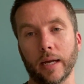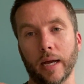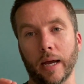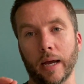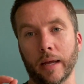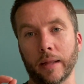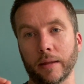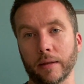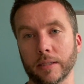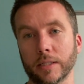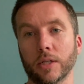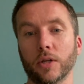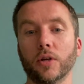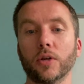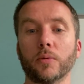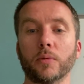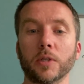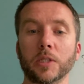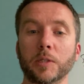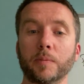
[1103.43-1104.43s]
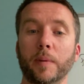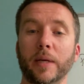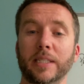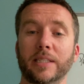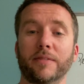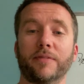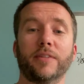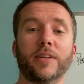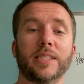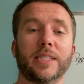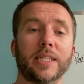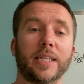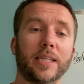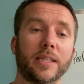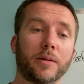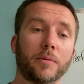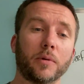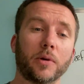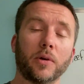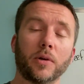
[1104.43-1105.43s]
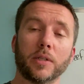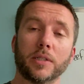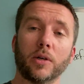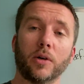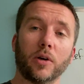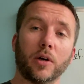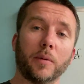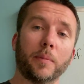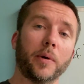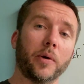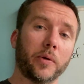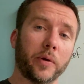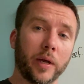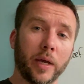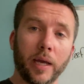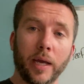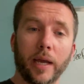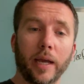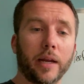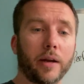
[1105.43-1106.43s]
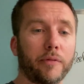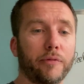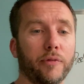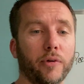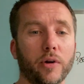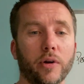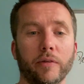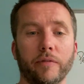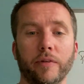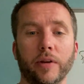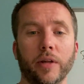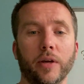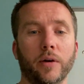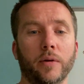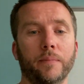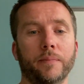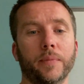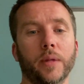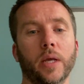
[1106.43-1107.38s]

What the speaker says: and there's another one, specificity, that we're going to talk about in a further video.